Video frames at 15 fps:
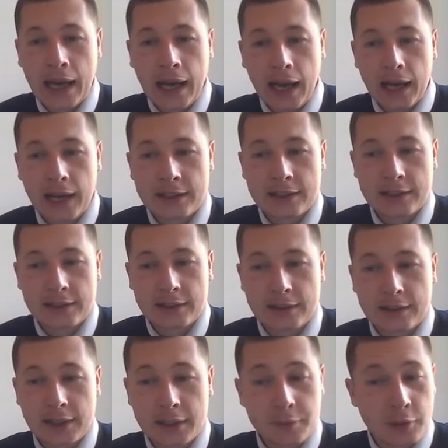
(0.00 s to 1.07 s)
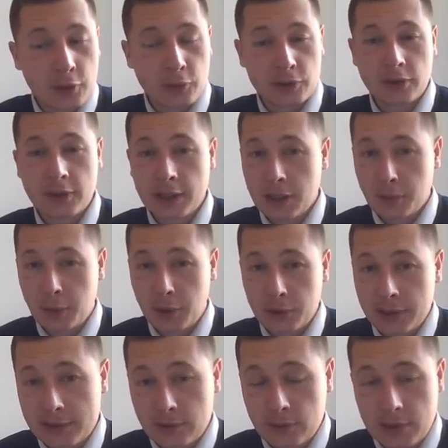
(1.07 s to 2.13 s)
And let me know what you think about
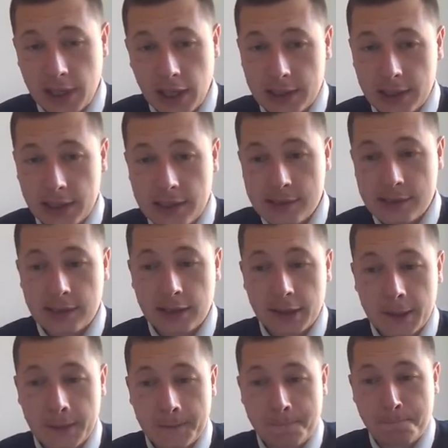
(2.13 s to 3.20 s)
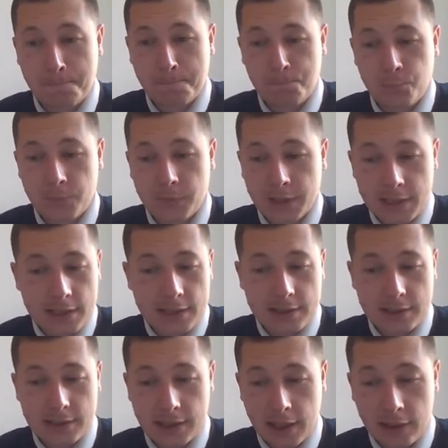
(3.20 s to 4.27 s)
these two sidelines. This
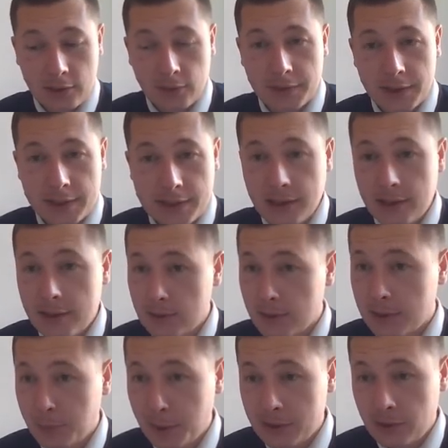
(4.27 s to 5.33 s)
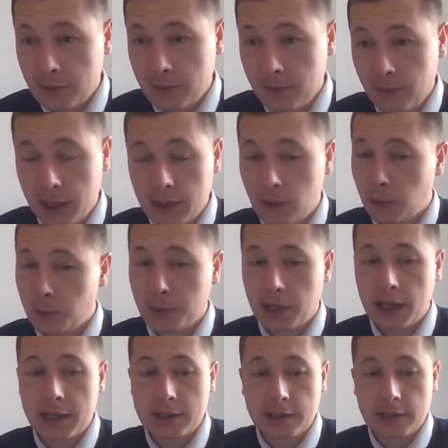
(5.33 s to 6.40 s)
is the end of the series on the Petrov. I hope you
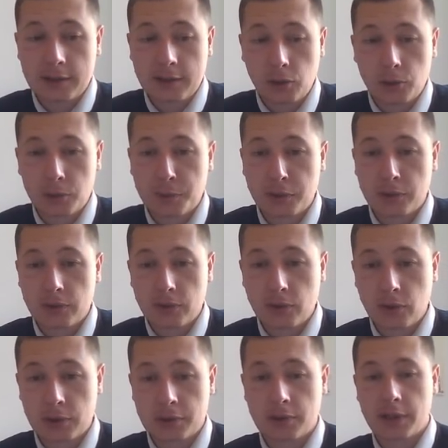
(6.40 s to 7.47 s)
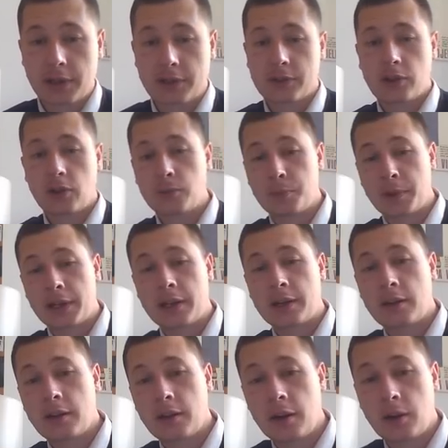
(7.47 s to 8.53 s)
liked it, hope you got to learn the
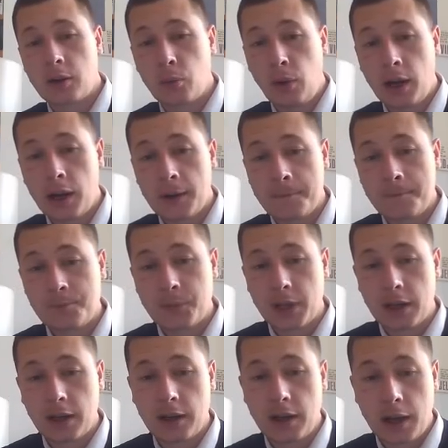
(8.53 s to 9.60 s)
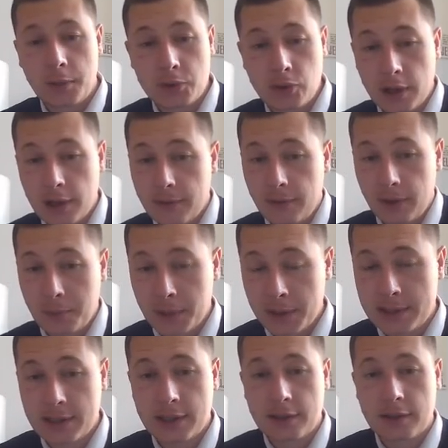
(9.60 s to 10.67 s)
opening well. I'm sorry if I
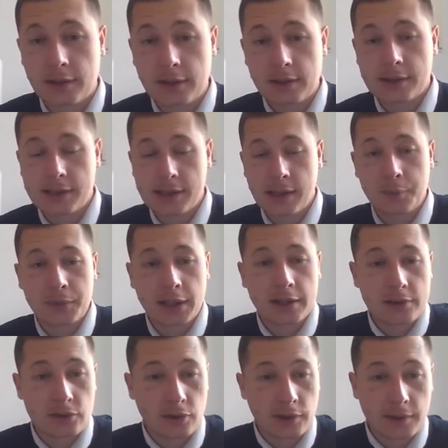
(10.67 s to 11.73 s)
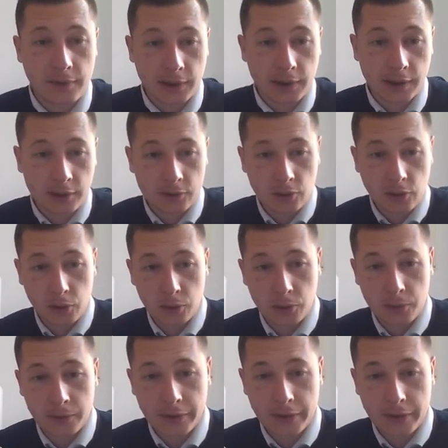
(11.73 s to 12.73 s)
missed something, sorry if I didn't go